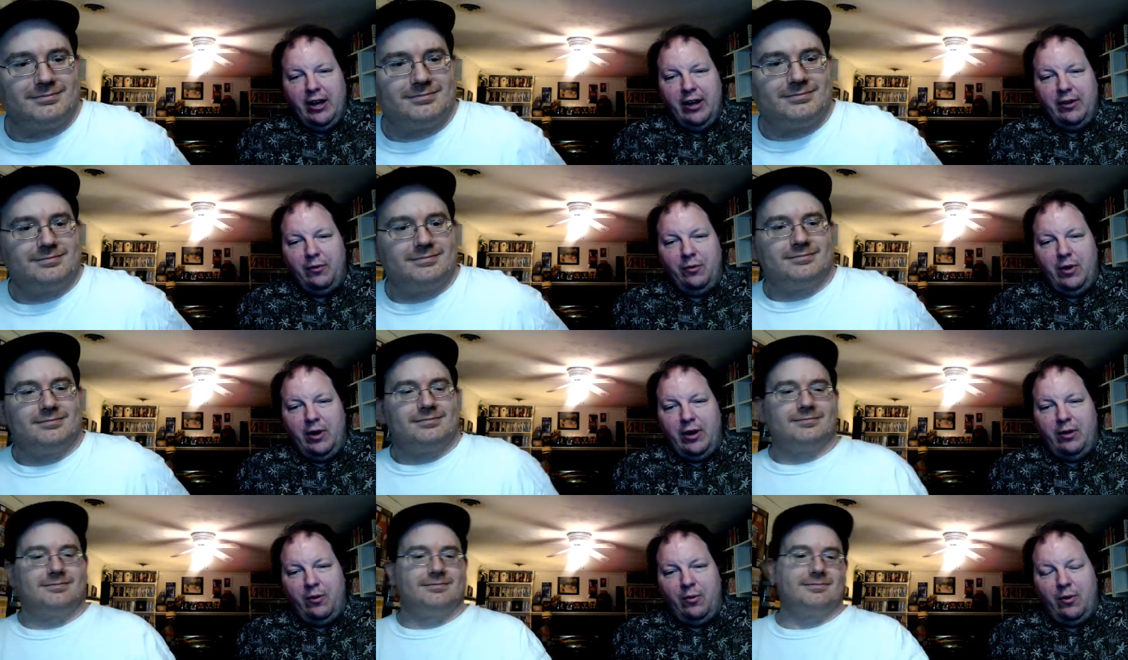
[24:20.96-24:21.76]

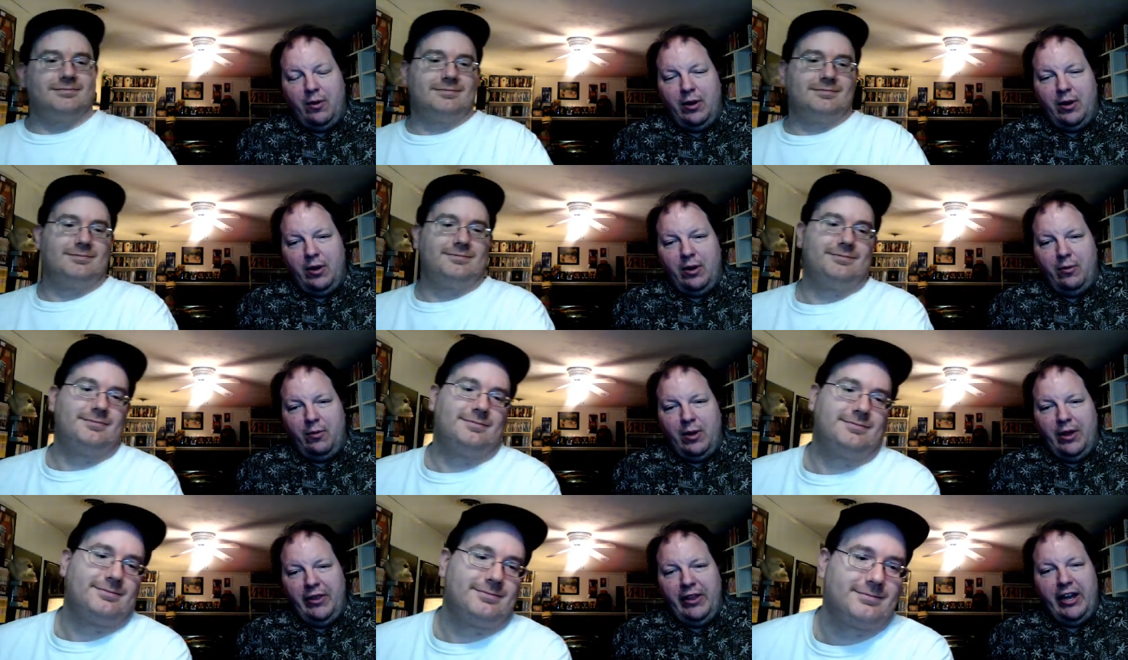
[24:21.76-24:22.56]
Speaker 1: uh,
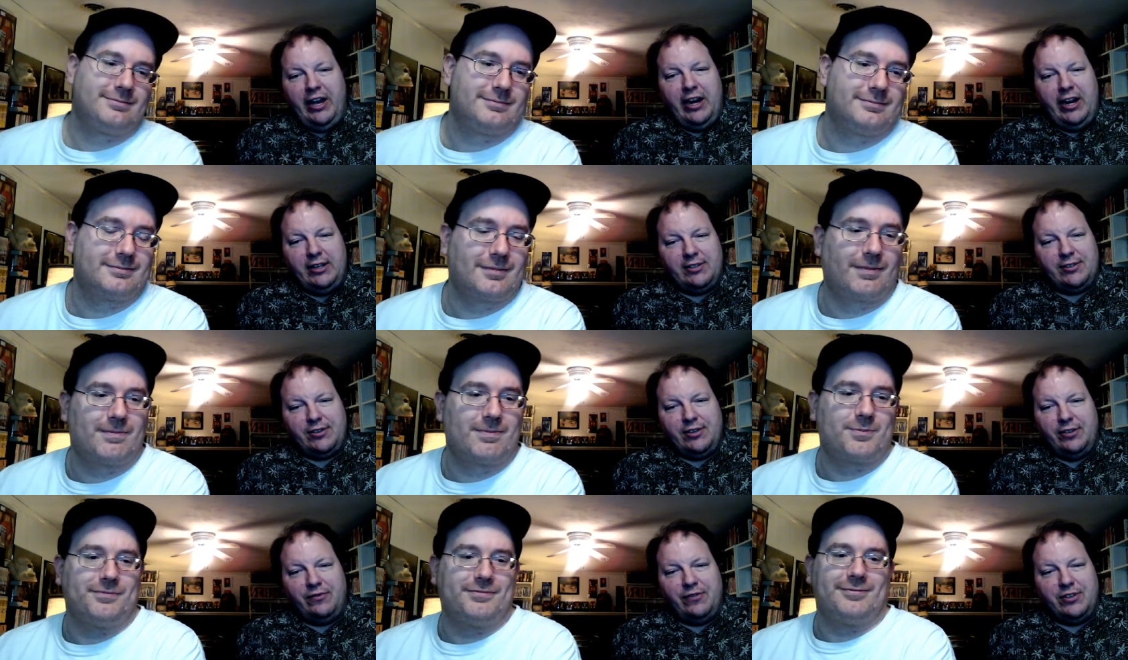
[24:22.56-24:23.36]
won the
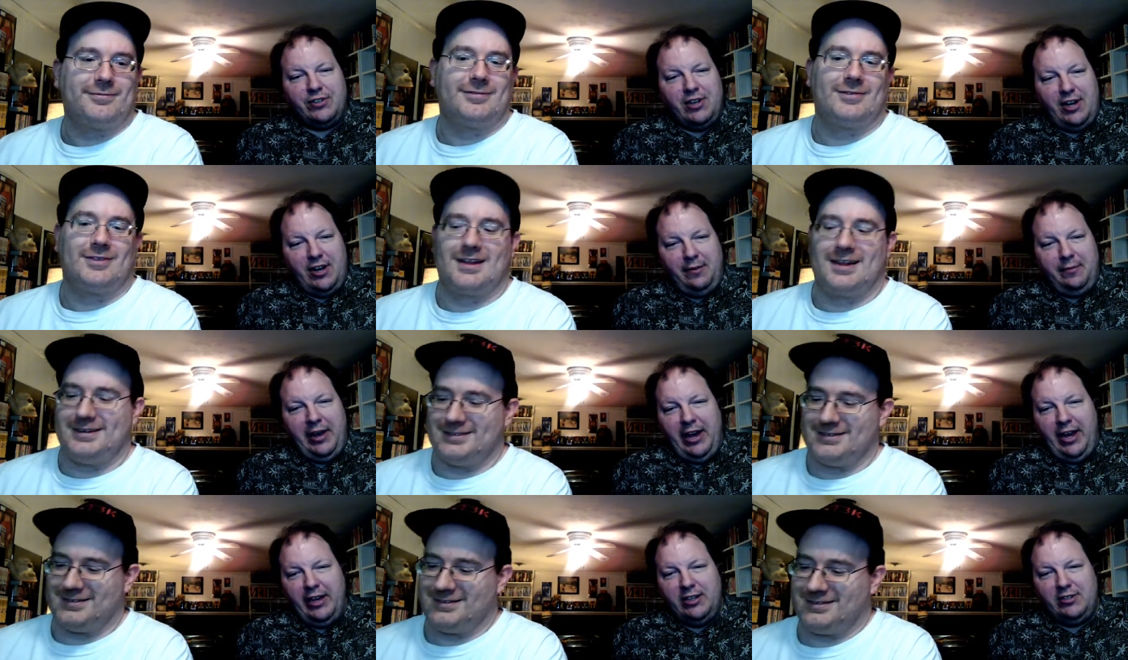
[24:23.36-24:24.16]
Oscar for Tom
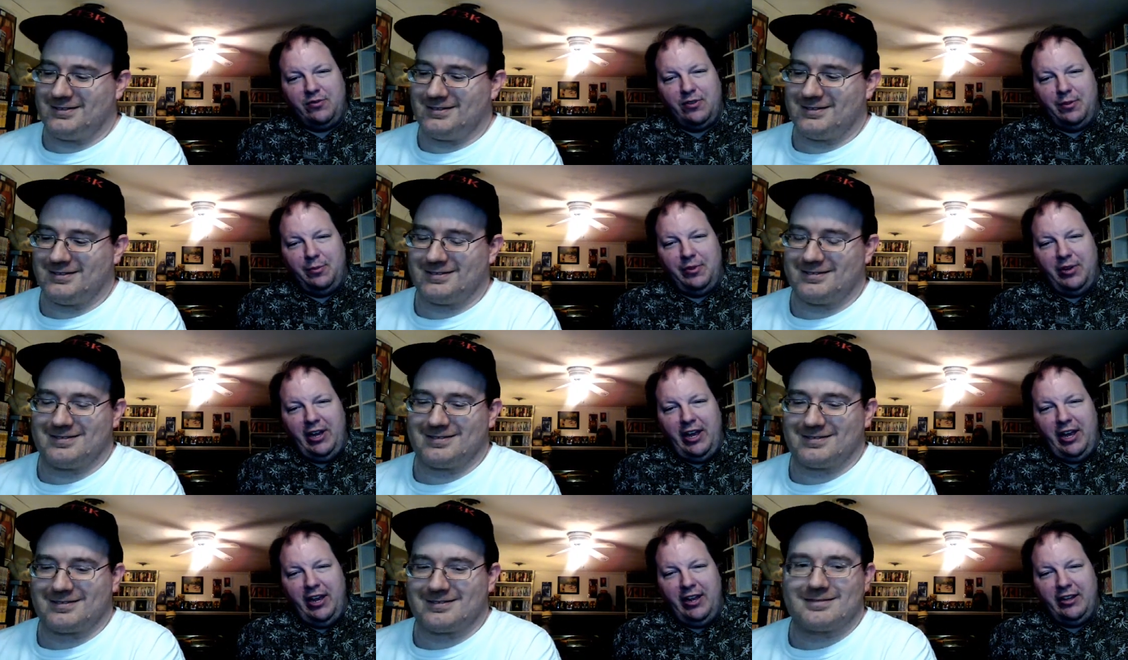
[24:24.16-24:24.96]
Hanks for
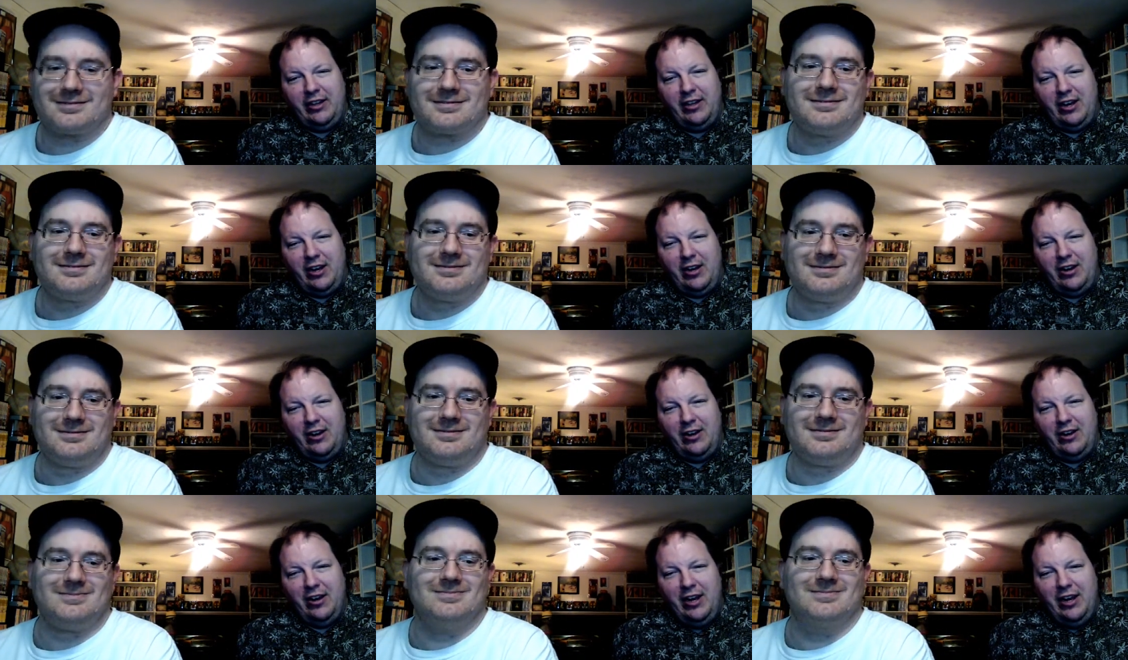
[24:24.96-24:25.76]
playing
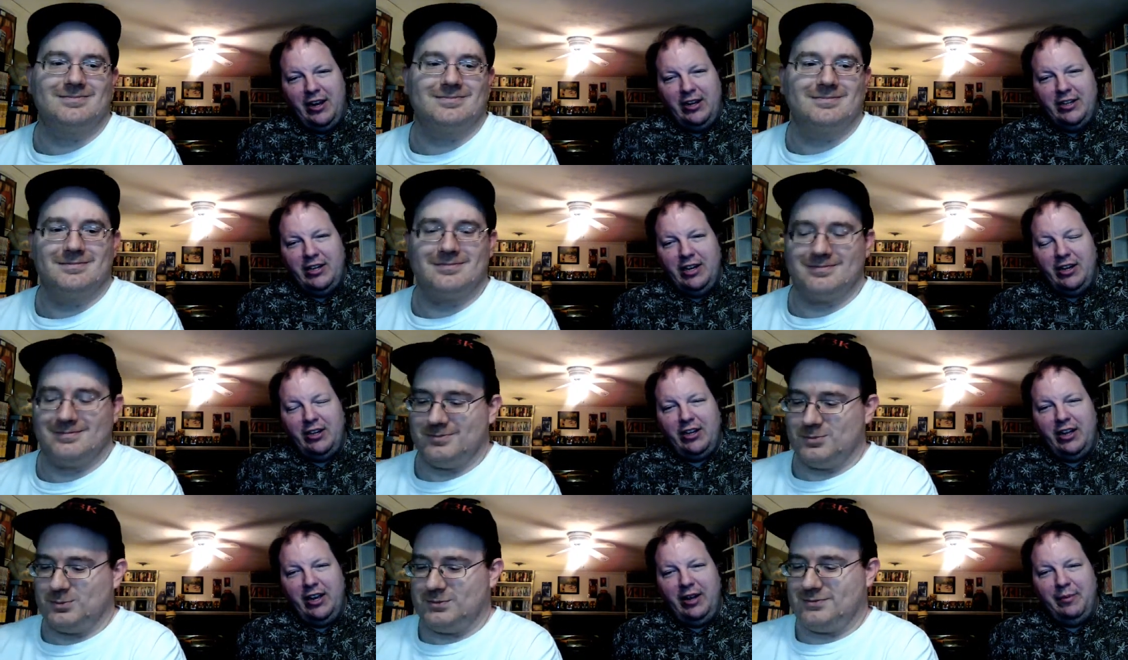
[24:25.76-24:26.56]
our
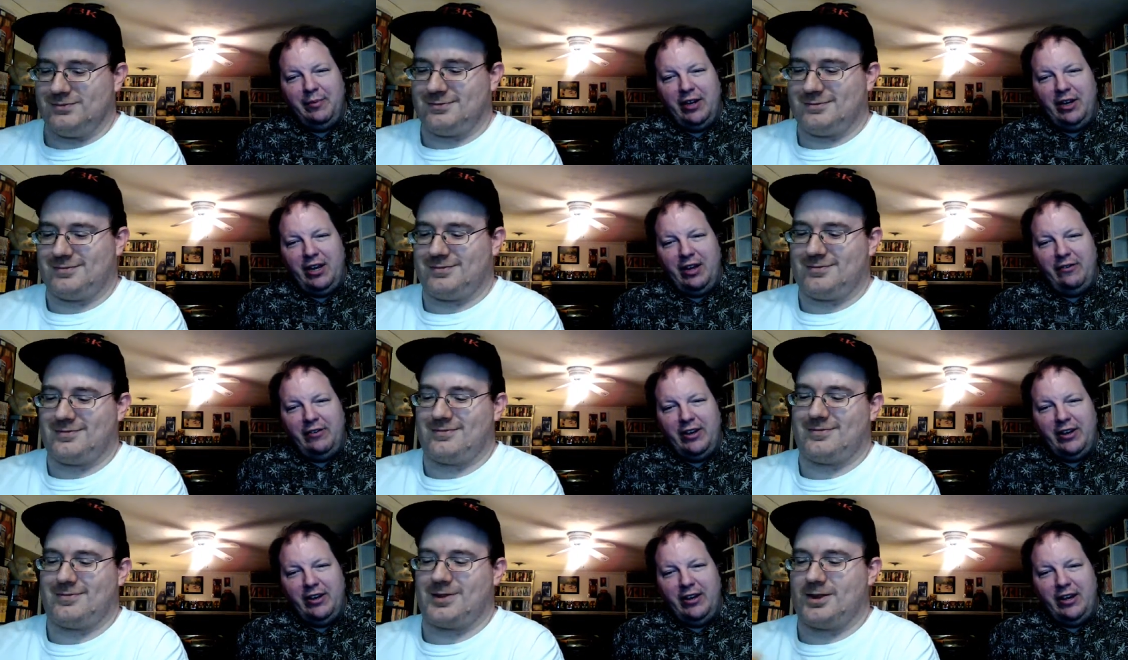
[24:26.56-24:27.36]
dearly
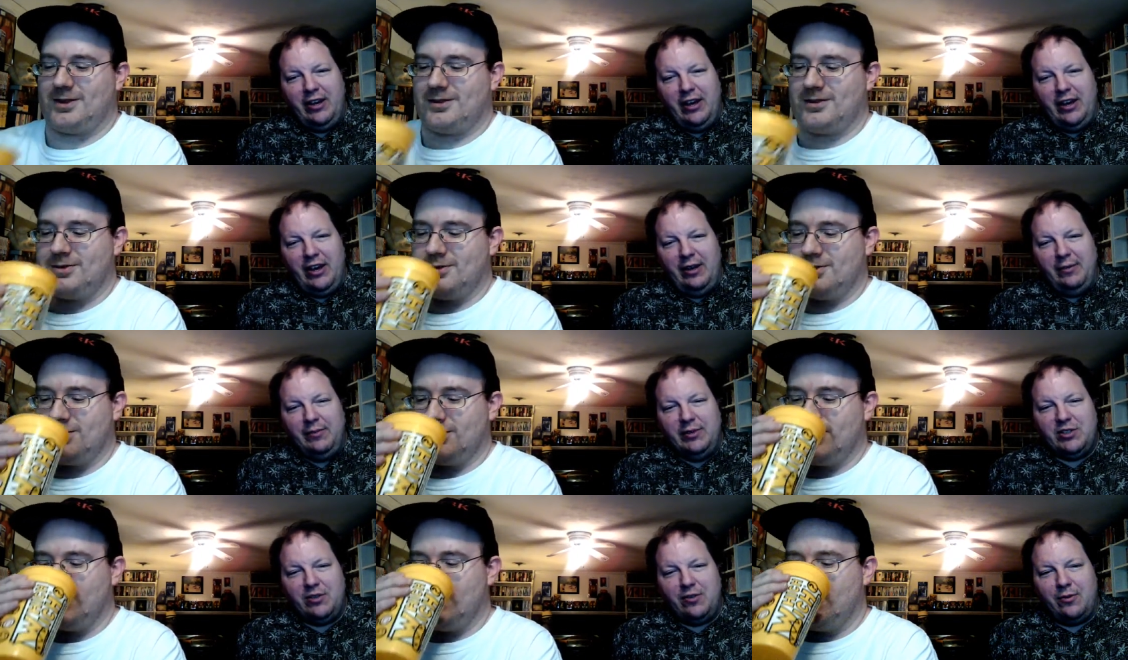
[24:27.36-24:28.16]
beloved uh,
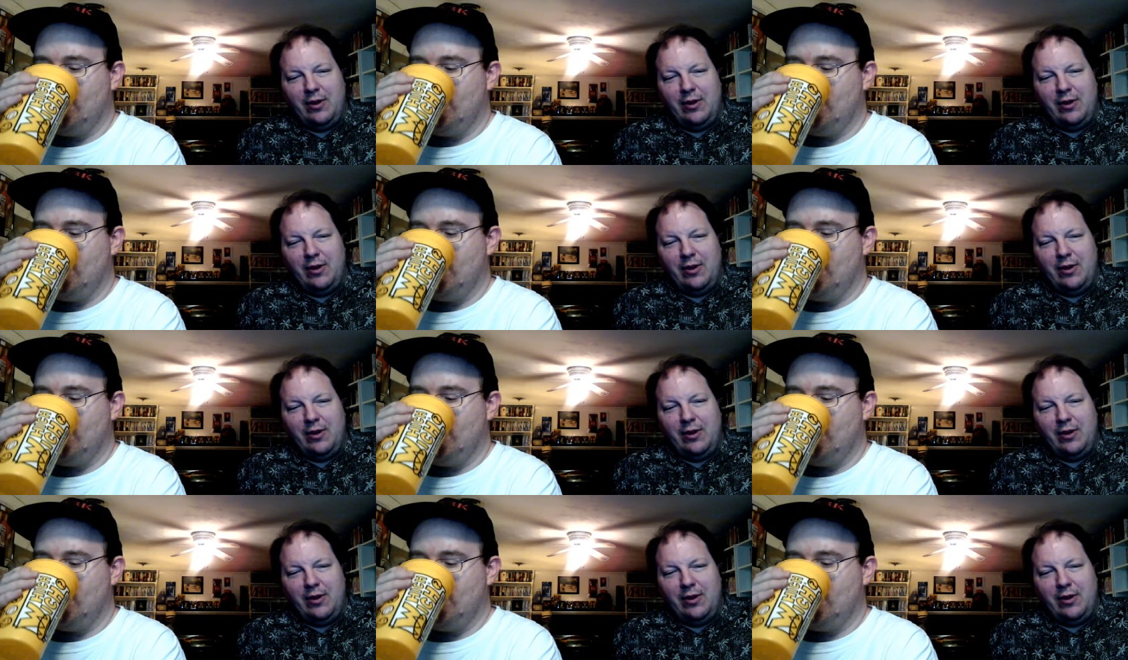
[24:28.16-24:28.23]
Mr.